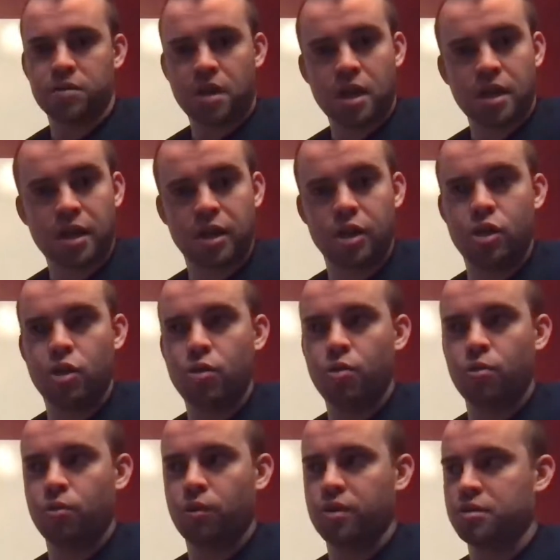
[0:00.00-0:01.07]
talking to
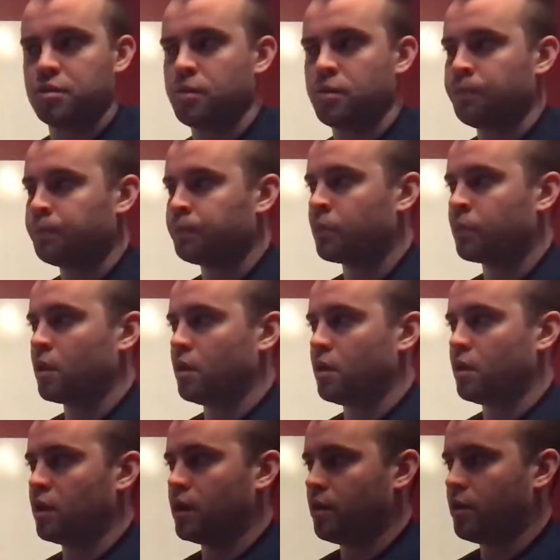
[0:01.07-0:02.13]
you was,
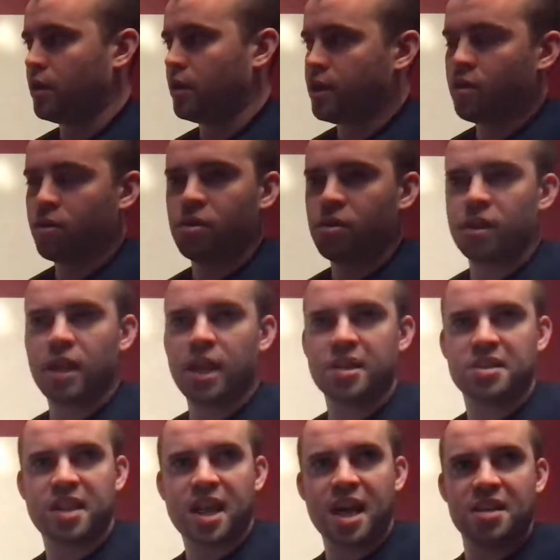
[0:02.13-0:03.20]
you know, I know you like
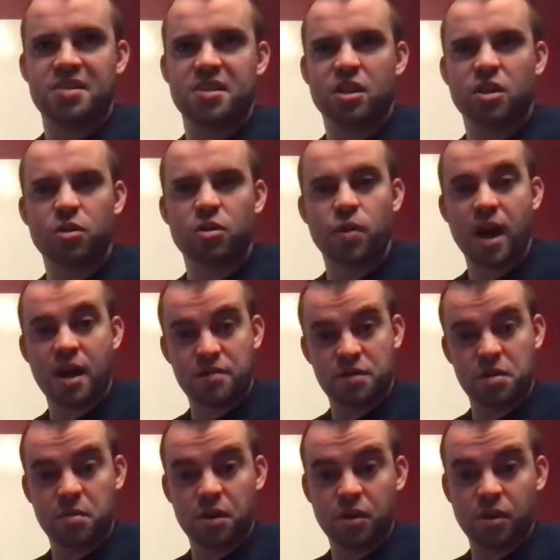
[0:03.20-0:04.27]
stats. I know you have the
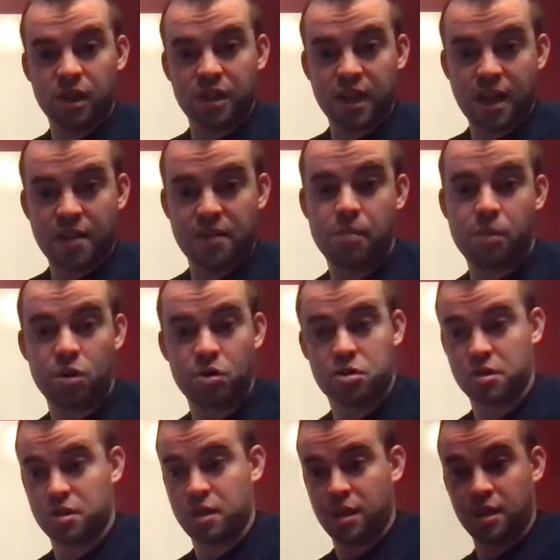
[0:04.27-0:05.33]
ability to have that
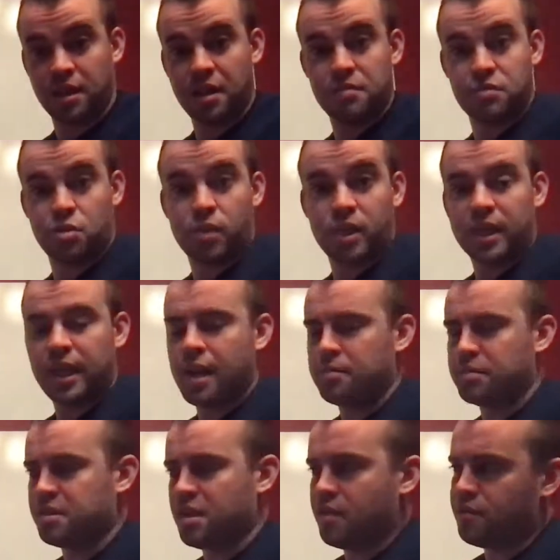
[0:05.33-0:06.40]
person that gives you in-game
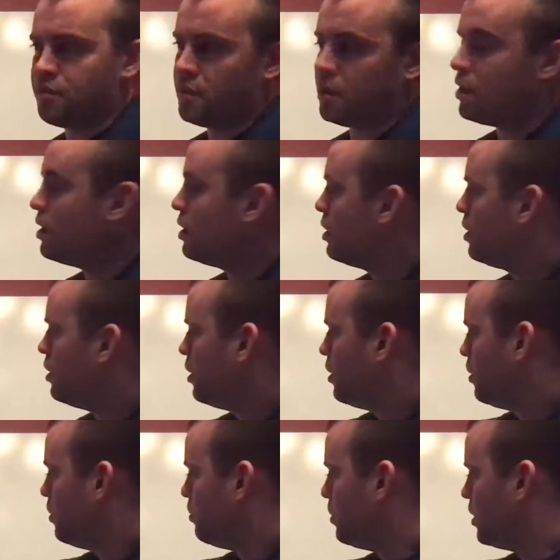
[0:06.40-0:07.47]
stuff and
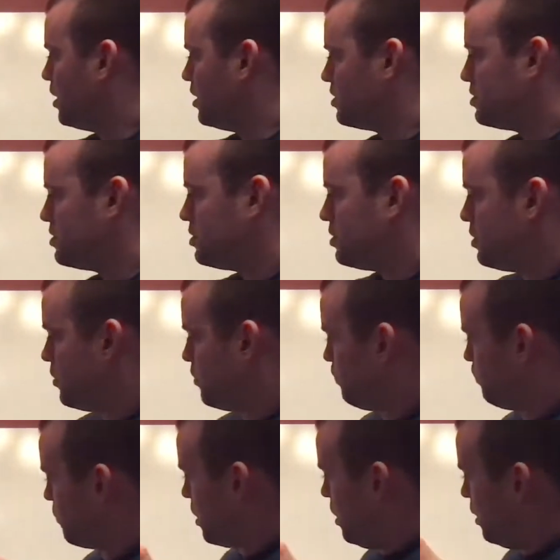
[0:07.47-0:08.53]
but it's a